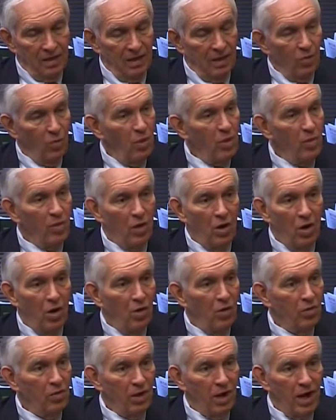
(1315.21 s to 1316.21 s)
we were
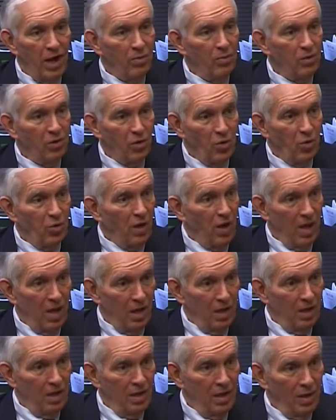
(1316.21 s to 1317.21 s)
all that Albert Gore
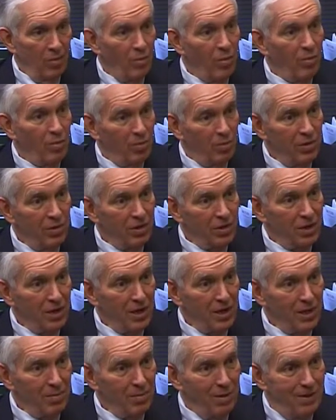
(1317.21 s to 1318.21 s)
had, and we were pretty
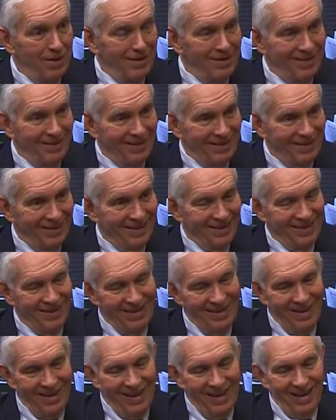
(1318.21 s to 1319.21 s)
slim.
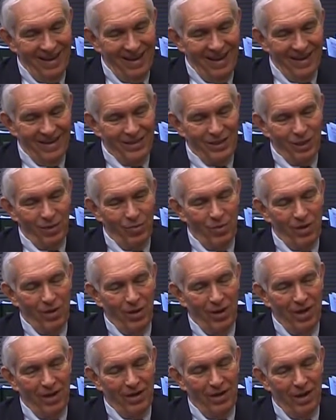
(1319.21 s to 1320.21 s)
And so we
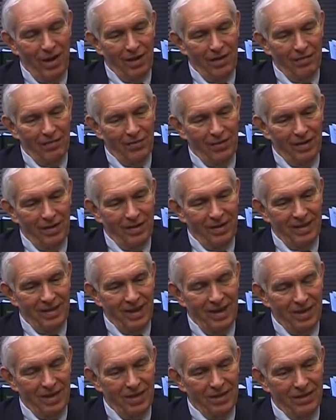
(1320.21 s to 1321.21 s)
all had a lot of,
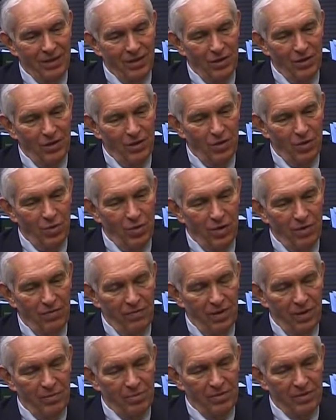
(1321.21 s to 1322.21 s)
I got to know
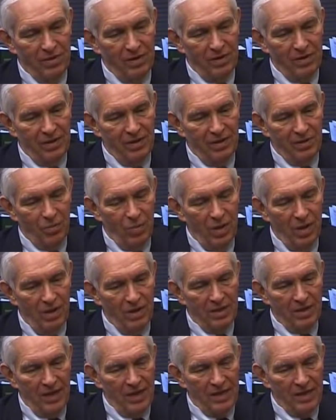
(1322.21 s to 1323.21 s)
Phillips well
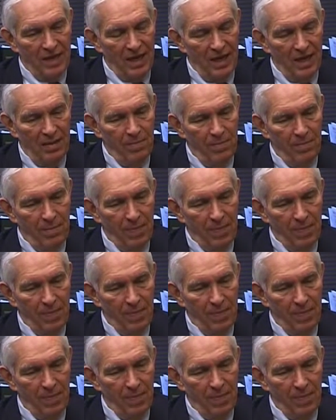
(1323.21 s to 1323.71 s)
at that time.